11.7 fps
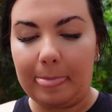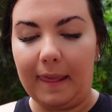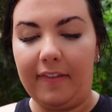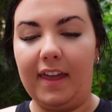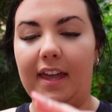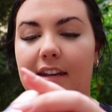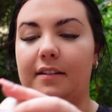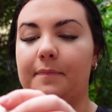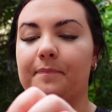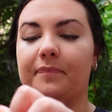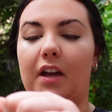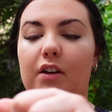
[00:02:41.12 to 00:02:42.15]
And then
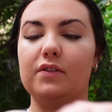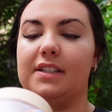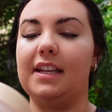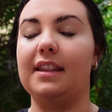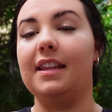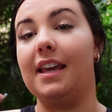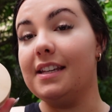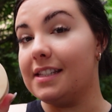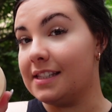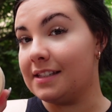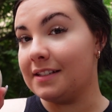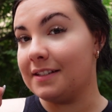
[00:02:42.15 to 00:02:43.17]
I got sent
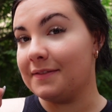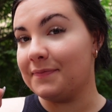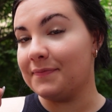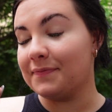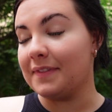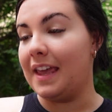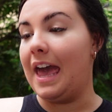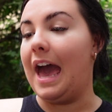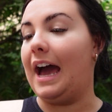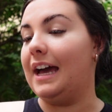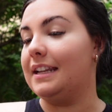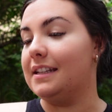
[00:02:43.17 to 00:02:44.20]
this,
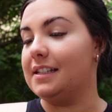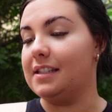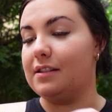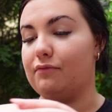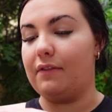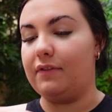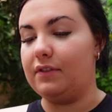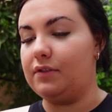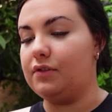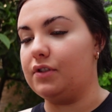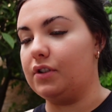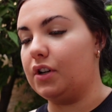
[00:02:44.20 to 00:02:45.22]
and this is the
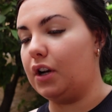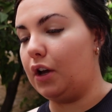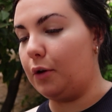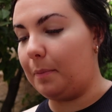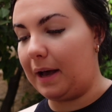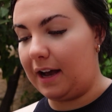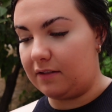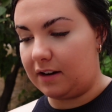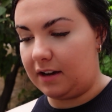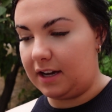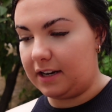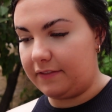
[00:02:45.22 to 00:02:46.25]
Revolution Glow Powder,
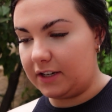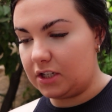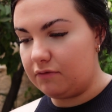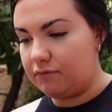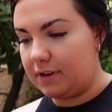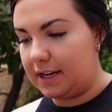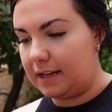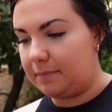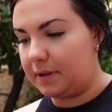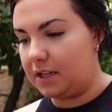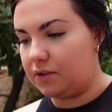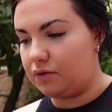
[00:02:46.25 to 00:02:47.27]
and I've actually really
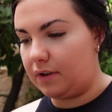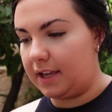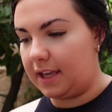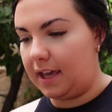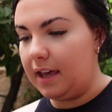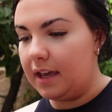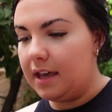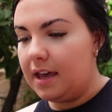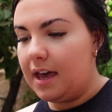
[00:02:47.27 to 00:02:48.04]
been enjoying it.